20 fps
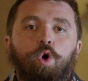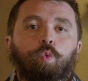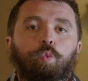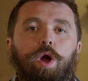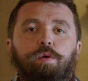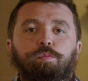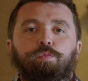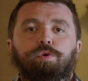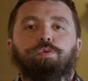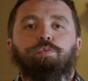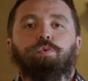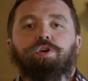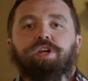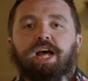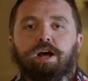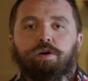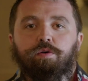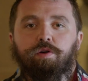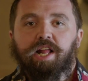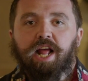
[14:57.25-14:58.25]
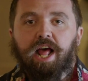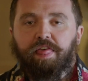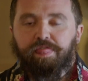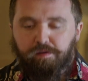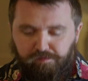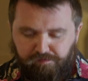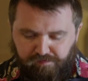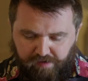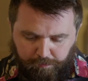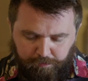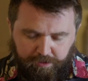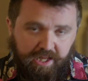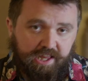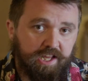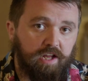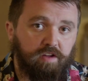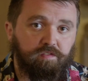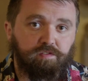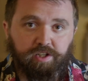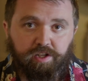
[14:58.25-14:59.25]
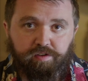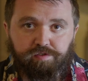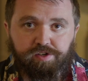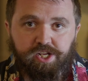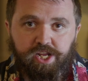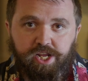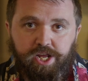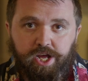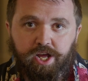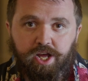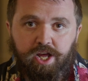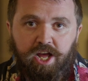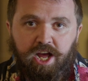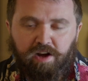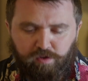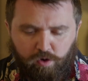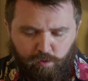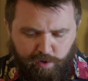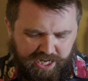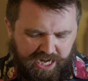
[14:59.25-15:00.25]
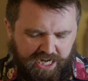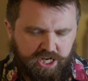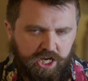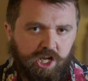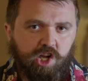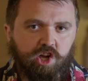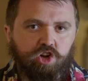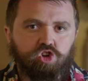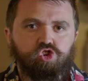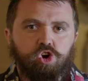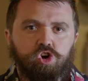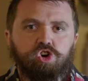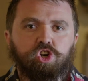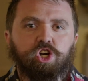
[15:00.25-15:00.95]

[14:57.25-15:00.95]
Wentworth Woodhouse and the families that have lived here have always had a strong